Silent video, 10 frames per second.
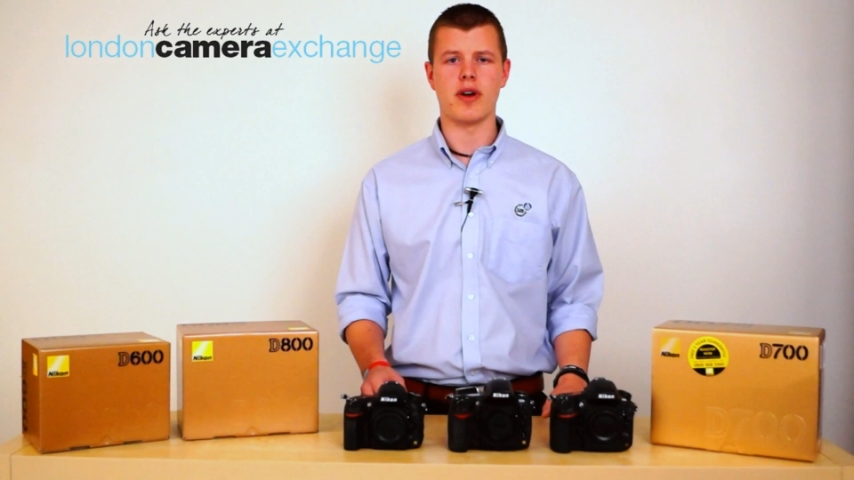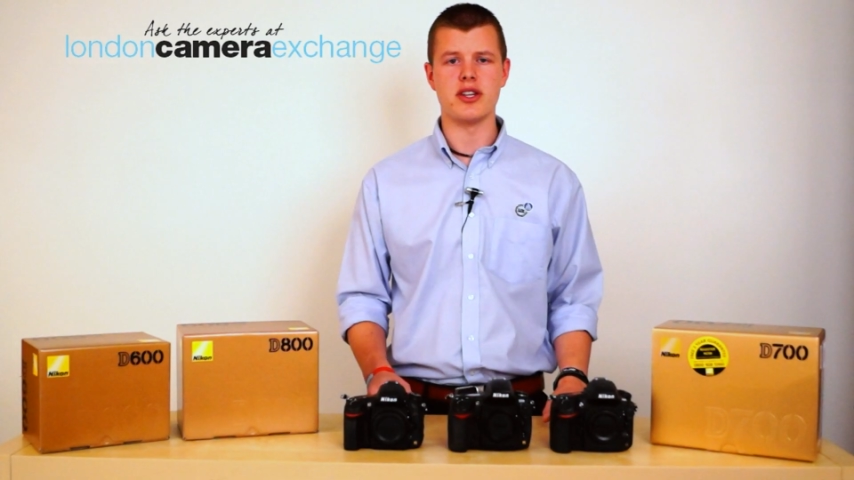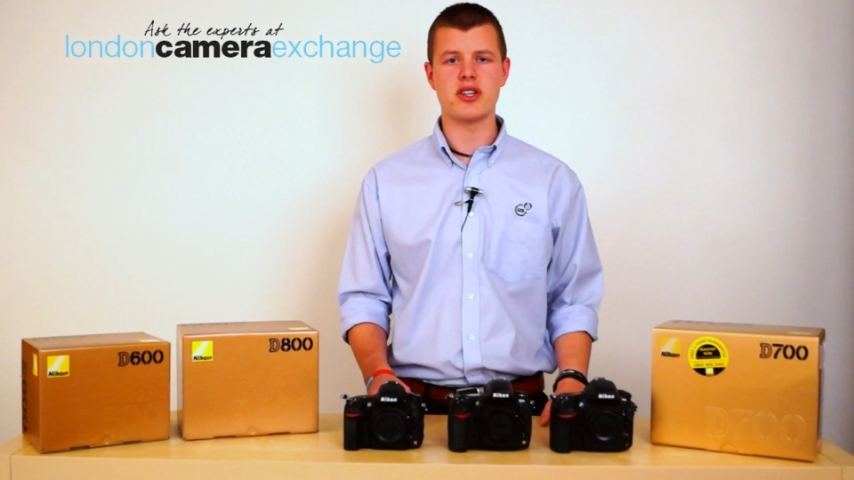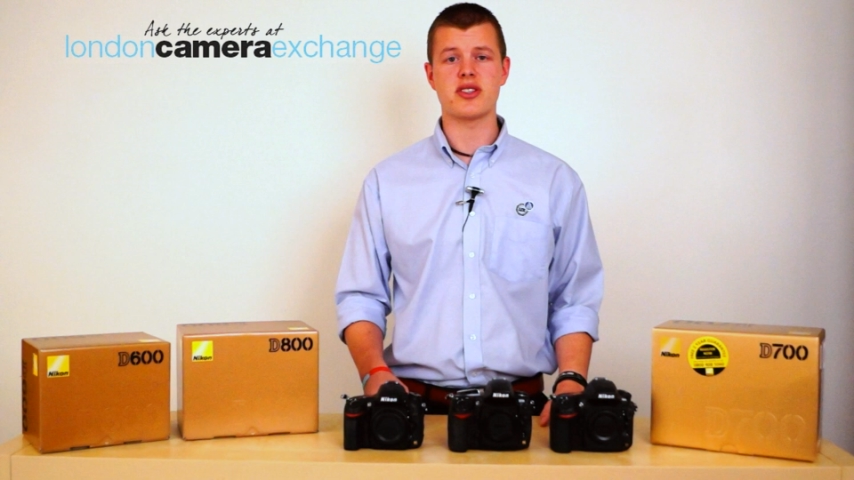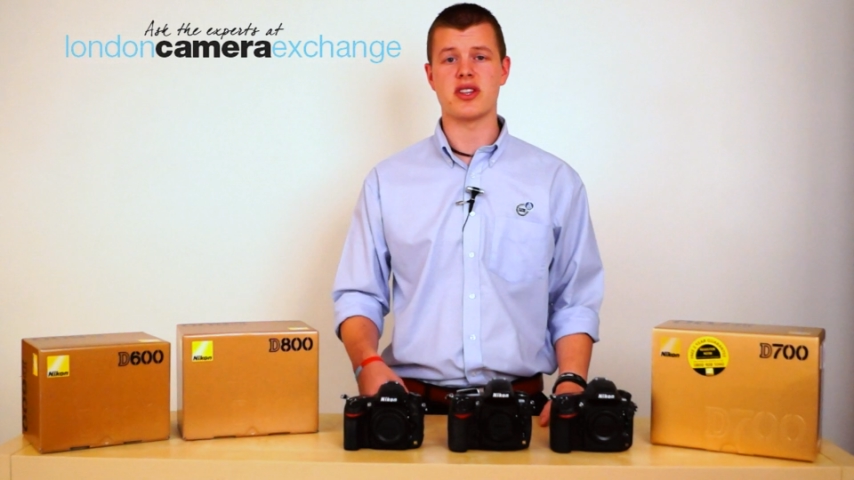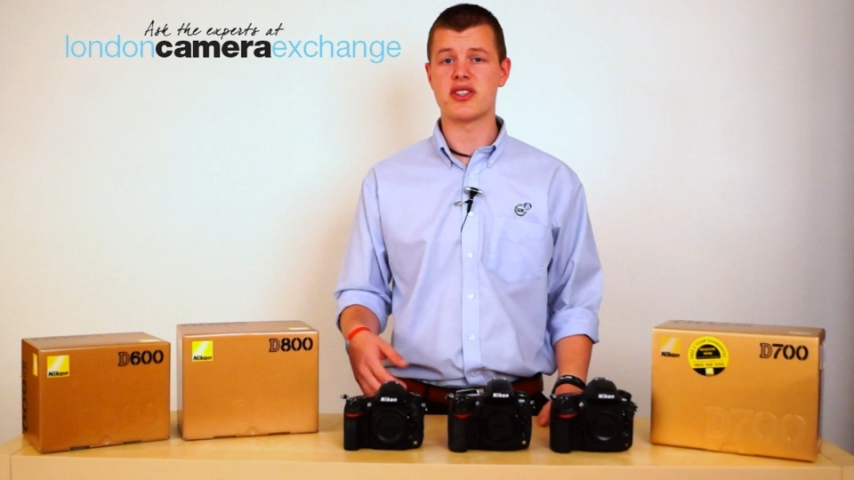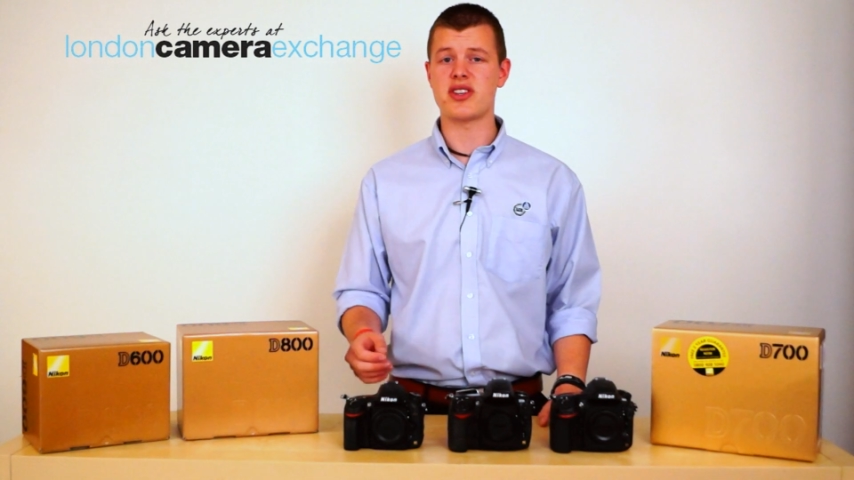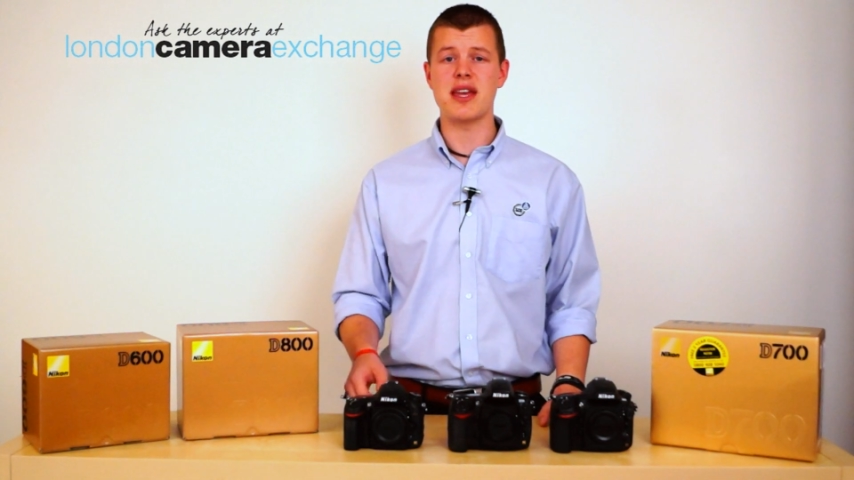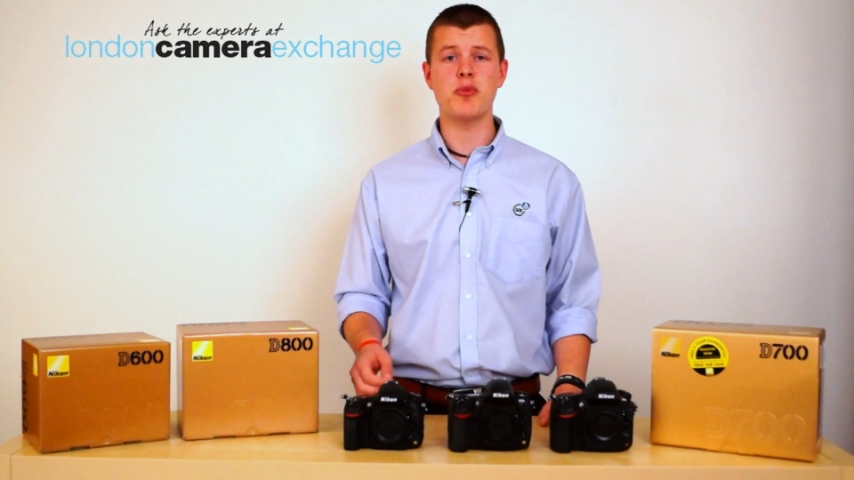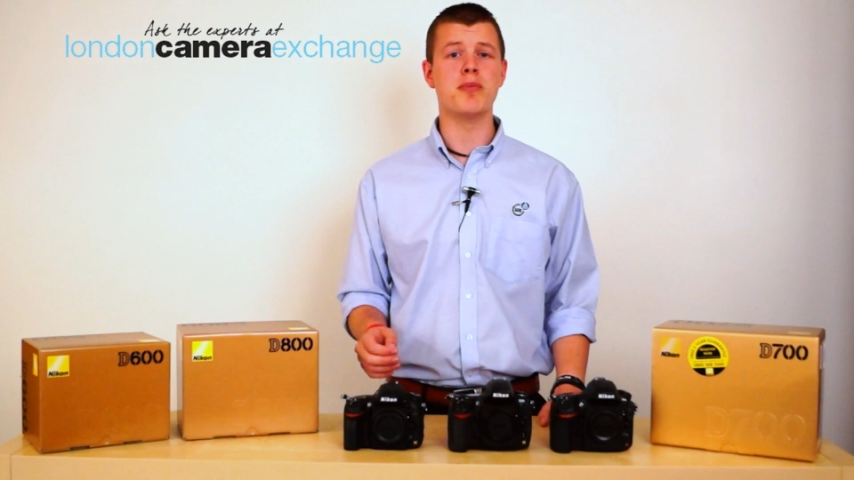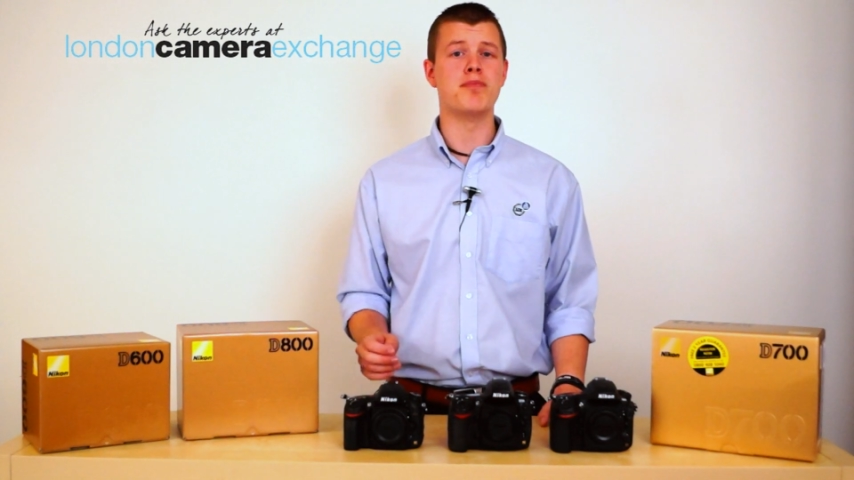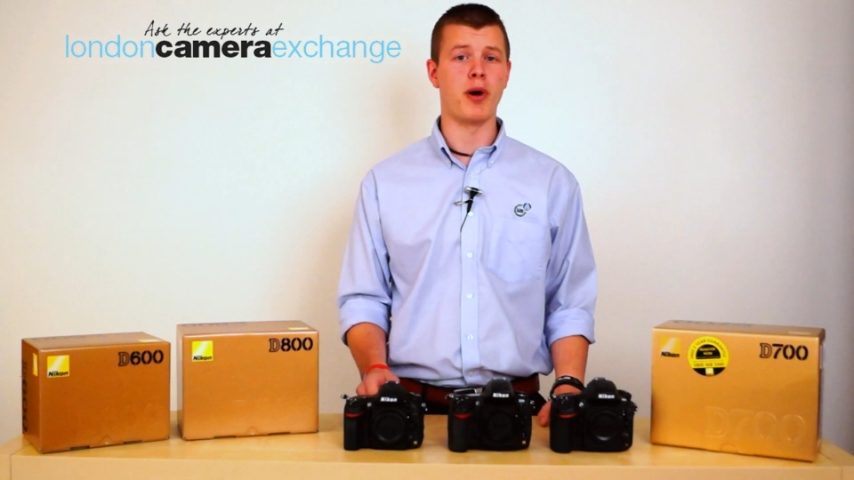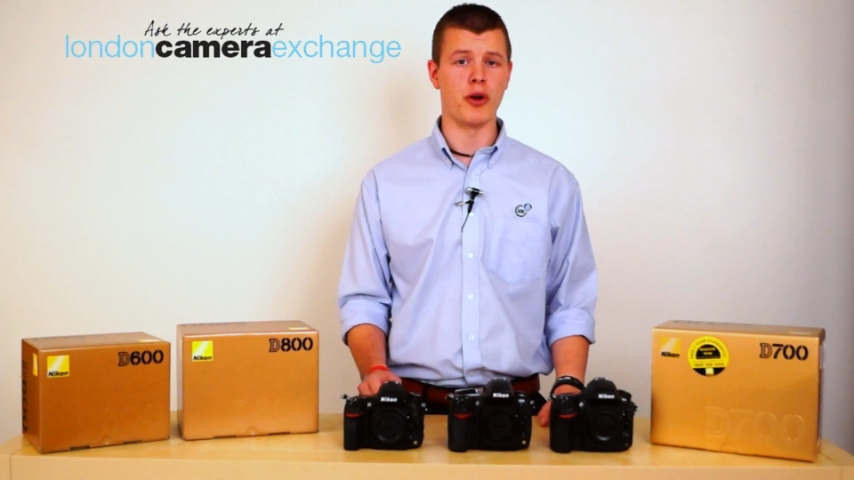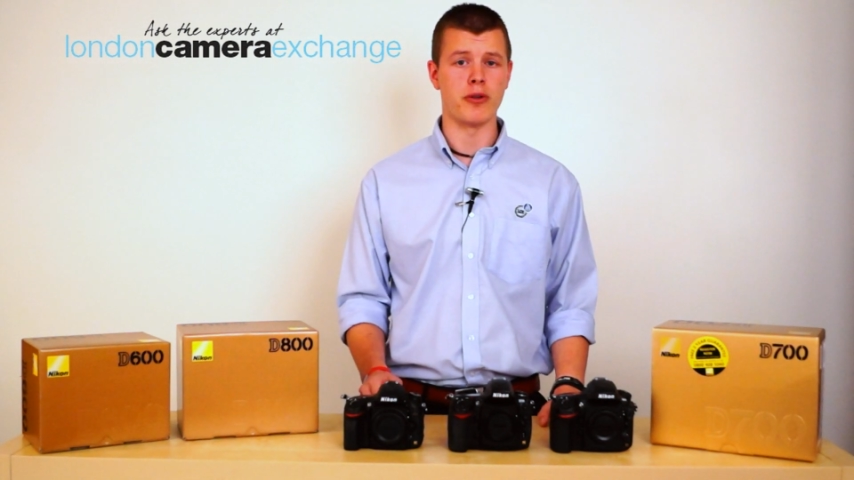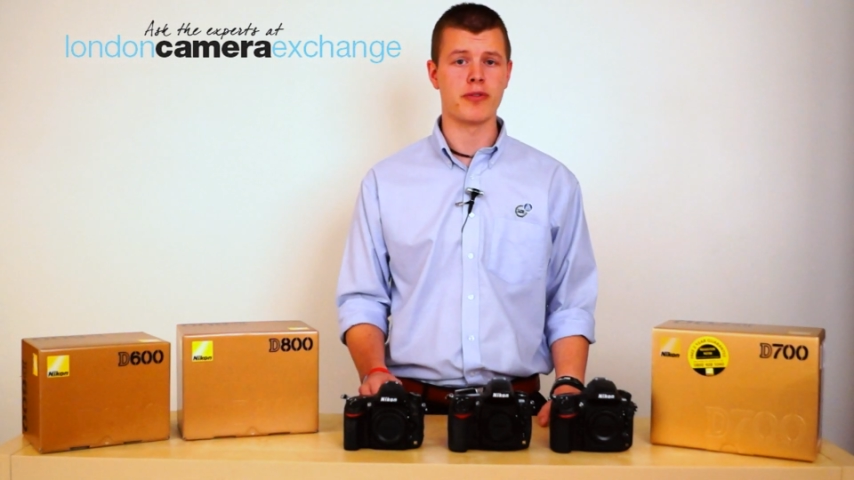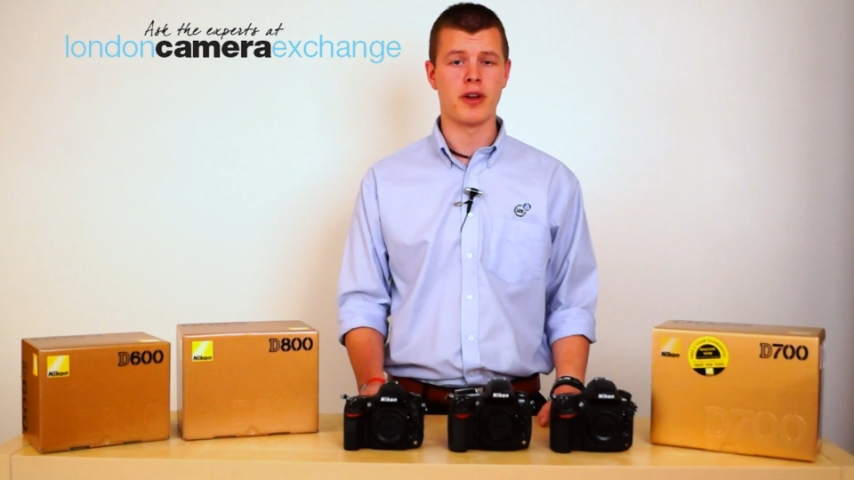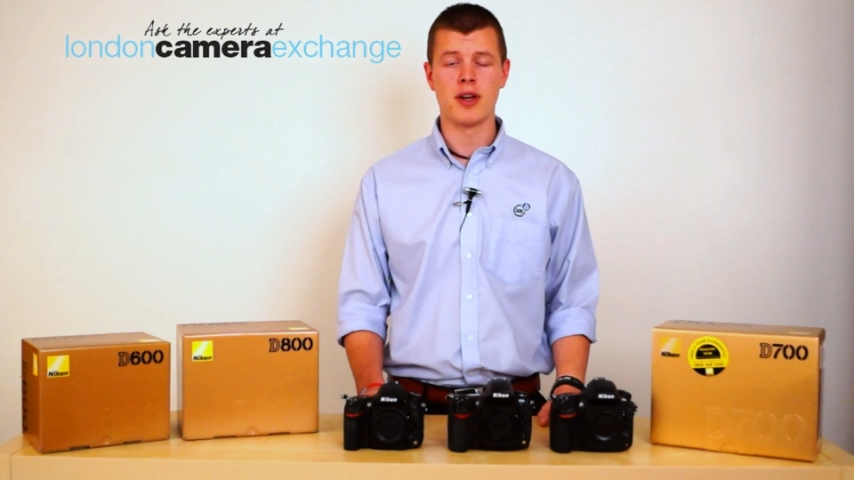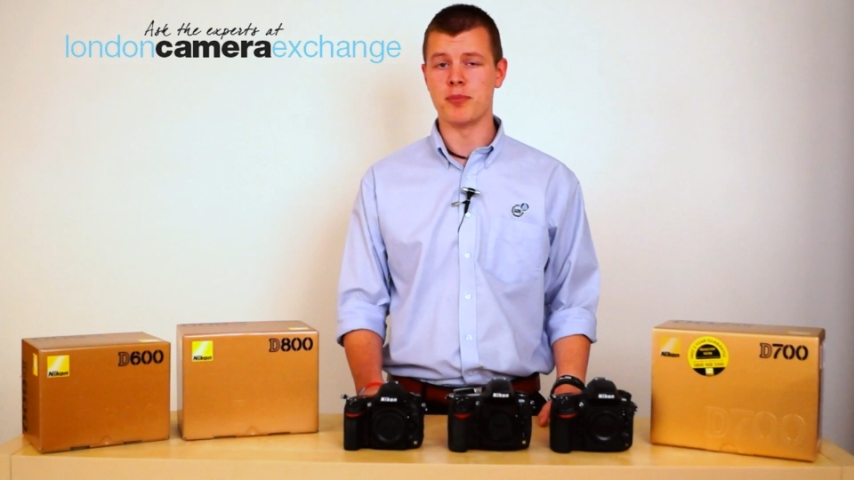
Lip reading: ranges are the same on both,